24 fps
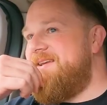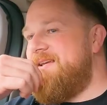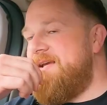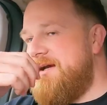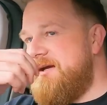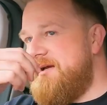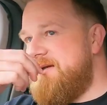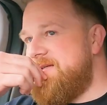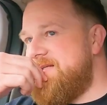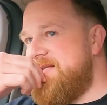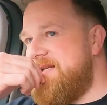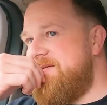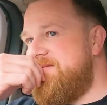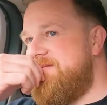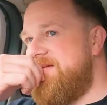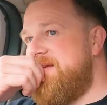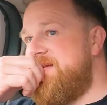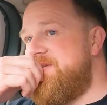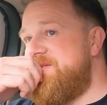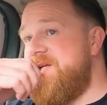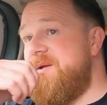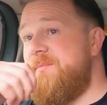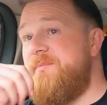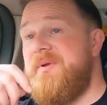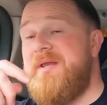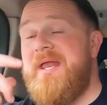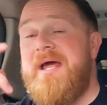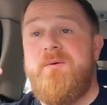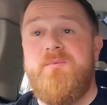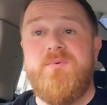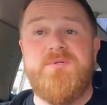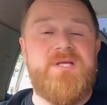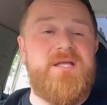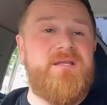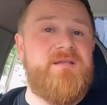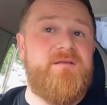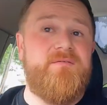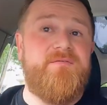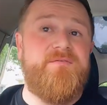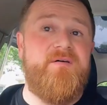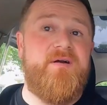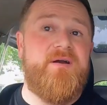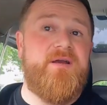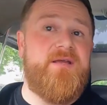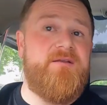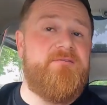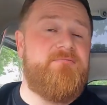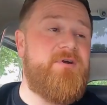Yeah, it's lovely. But that was under
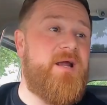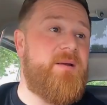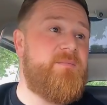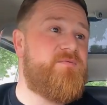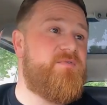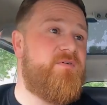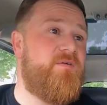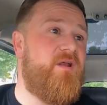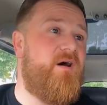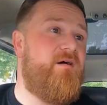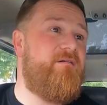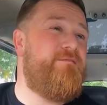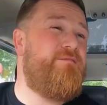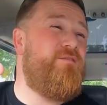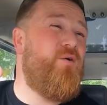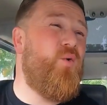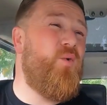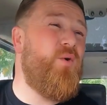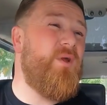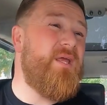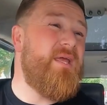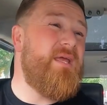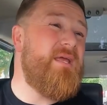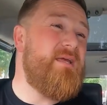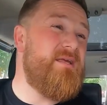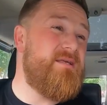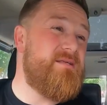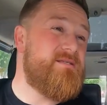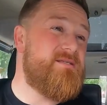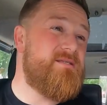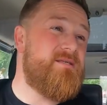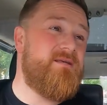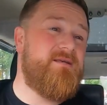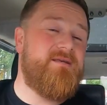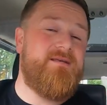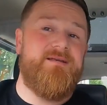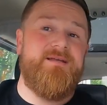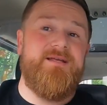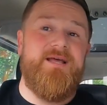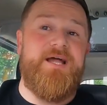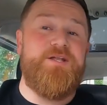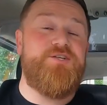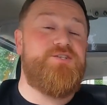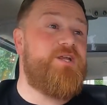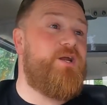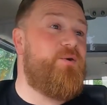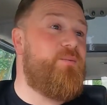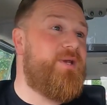fucking wraps for like four years. Yeah.
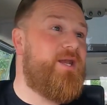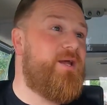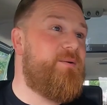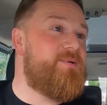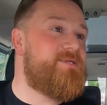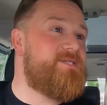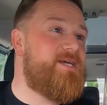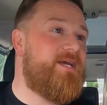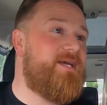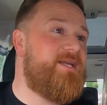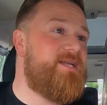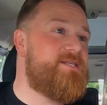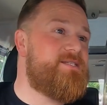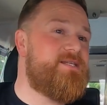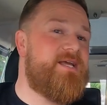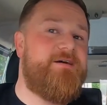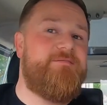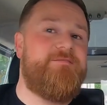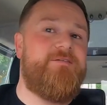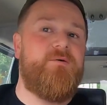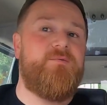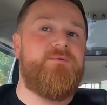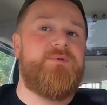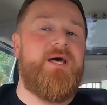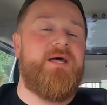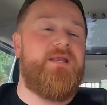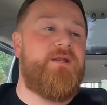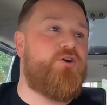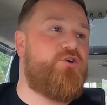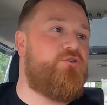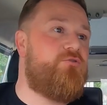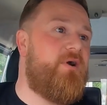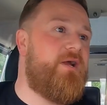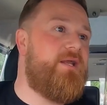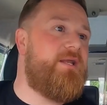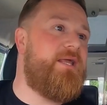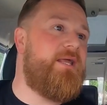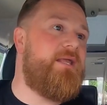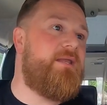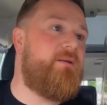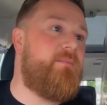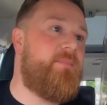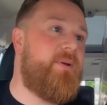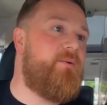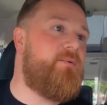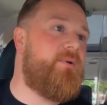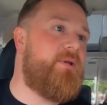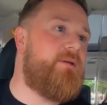And do you know when they were taking the scaffold down, a crane hit
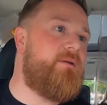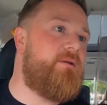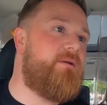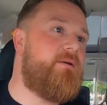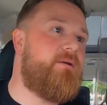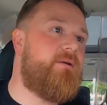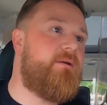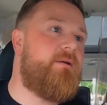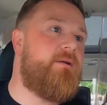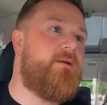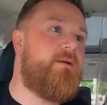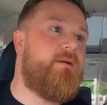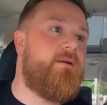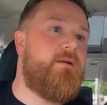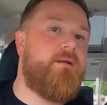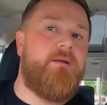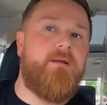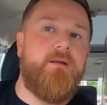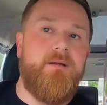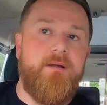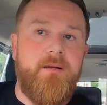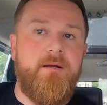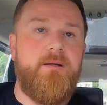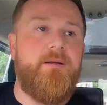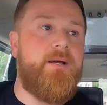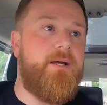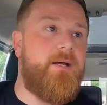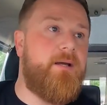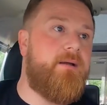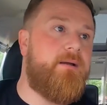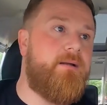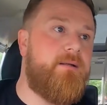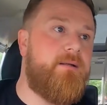the building. Are you joking? Yeah.